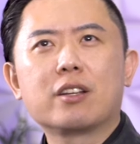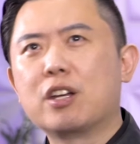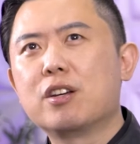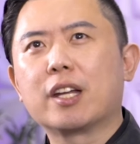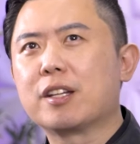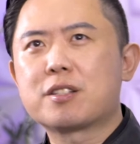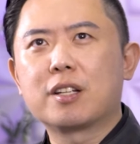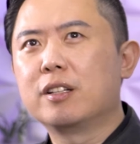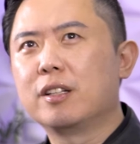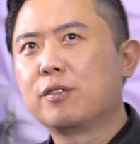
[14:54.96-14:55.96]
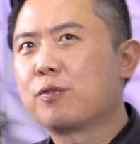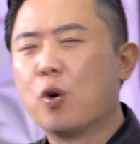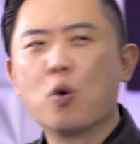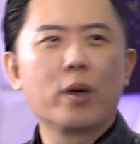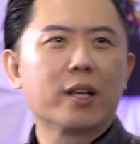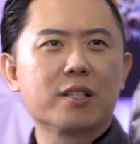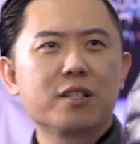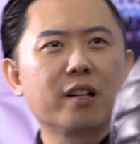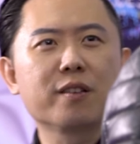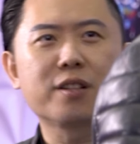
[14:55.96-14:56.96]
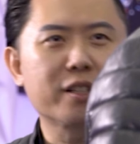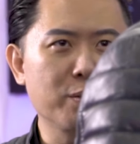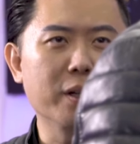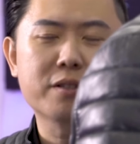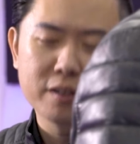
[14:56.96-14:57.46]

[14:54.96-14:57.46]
you get this done in 4 weeks instead of 6 weeks?